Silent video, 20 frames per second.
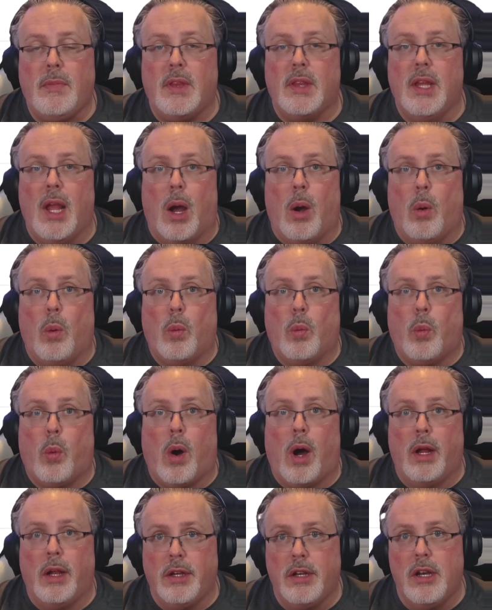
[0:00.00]
Now,
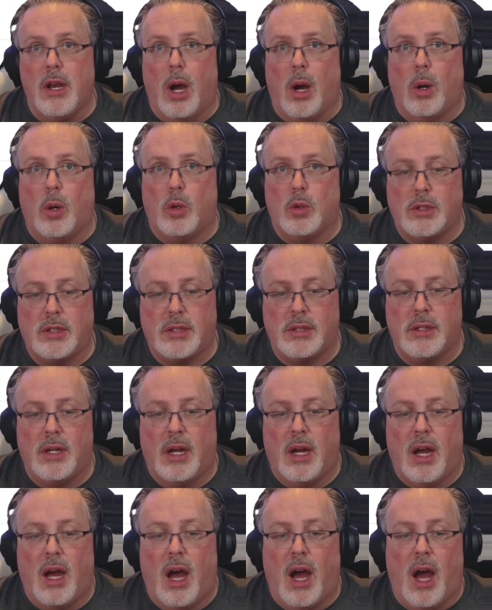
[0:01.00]
one note:
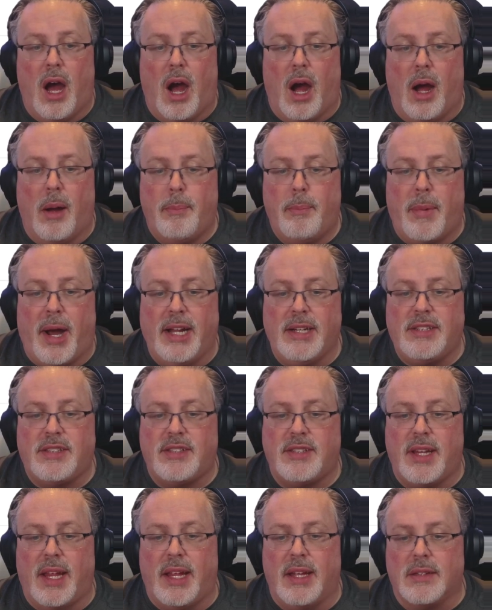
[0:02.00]
my
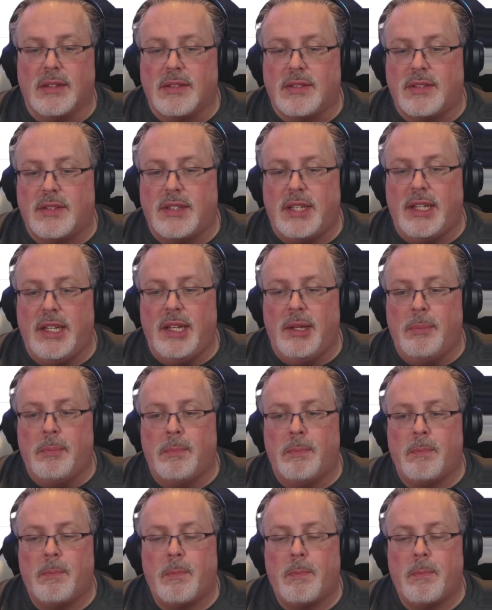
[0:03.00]
sales team